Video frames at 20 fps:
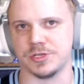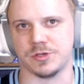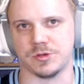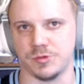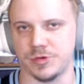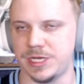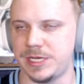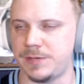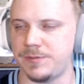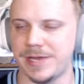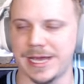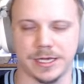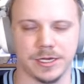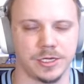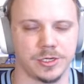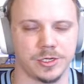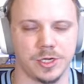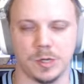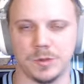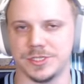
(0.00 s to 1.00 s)
to Kareem. Not
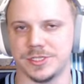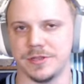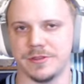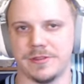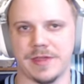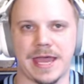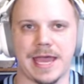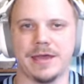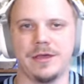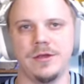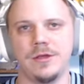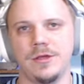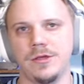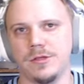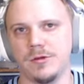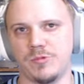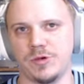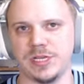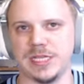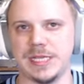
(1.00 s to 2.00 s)
going to go into that
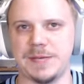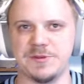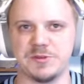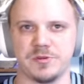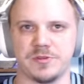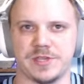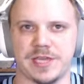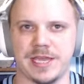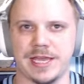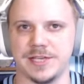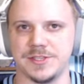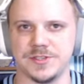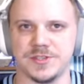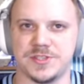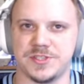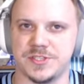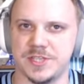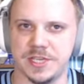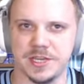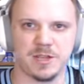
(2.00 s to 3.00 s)
when he was with
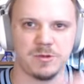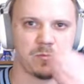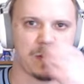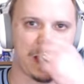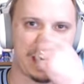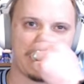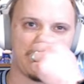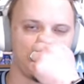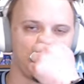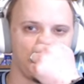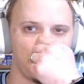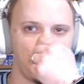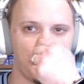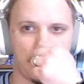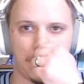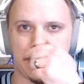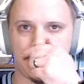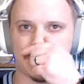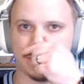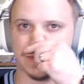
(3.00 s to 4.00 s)
Kansas City, right or
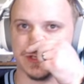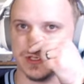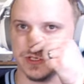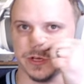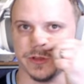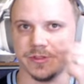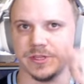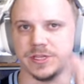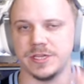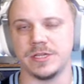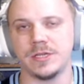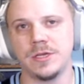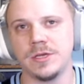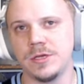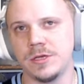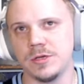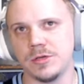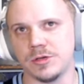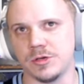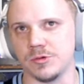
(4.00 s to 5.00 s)
wrong. I'm sure that
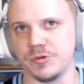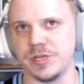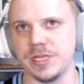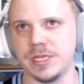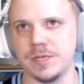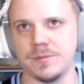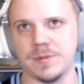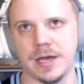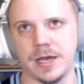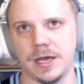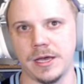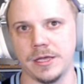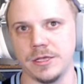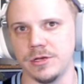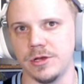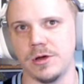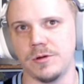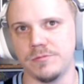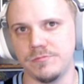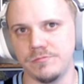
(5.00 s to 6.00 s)
Kareem, uh,
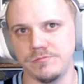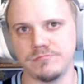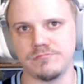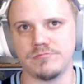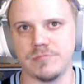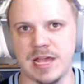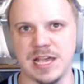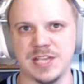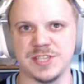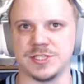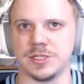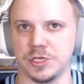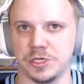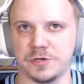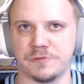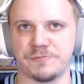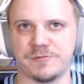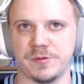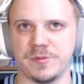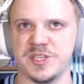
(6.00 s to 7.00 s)
you know, has
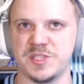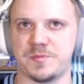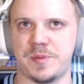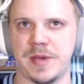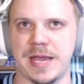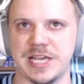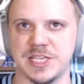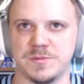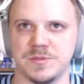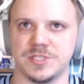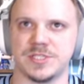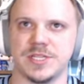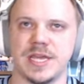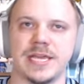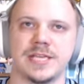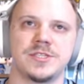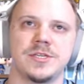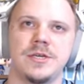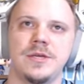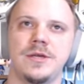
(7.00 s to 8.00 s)
learned from his past
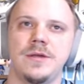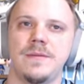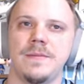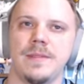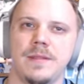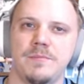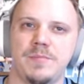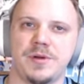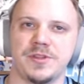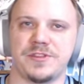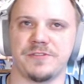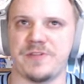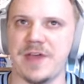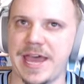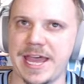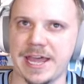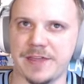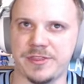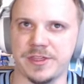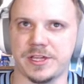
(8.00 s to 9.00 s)
mistakes. But the
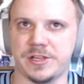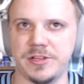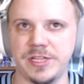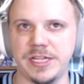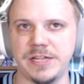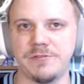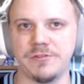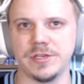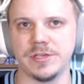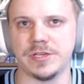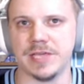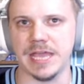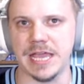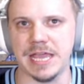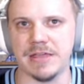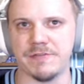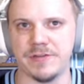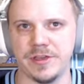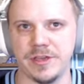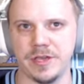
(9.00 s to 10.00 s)
fact that Cleveland
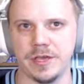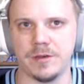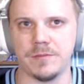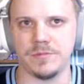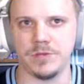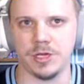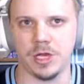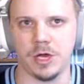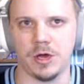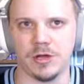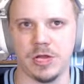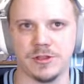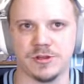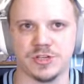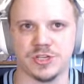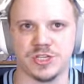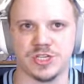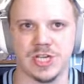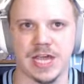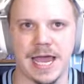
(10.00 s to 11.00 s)
gave him, you know,
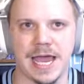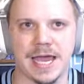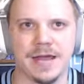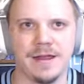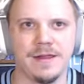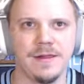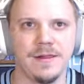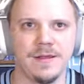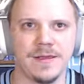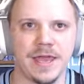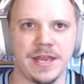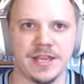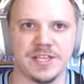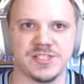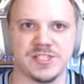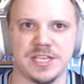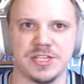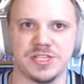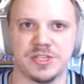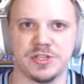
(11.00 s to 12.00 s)
another shot and
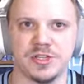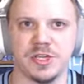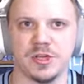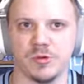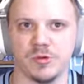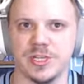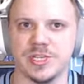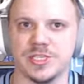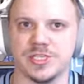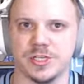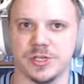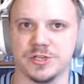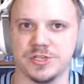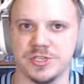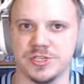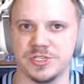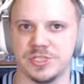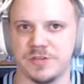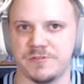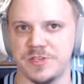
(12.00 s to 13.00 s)
essentially a
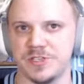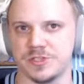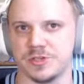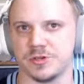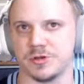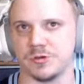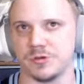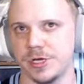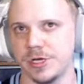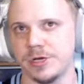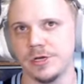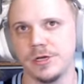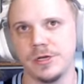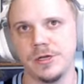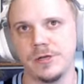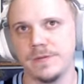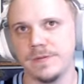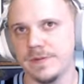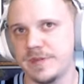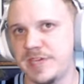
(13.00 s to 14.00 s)
resurgence of his career,
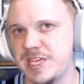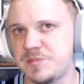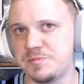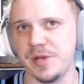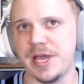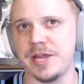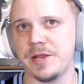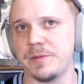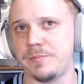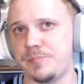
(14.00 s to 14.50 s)
he's played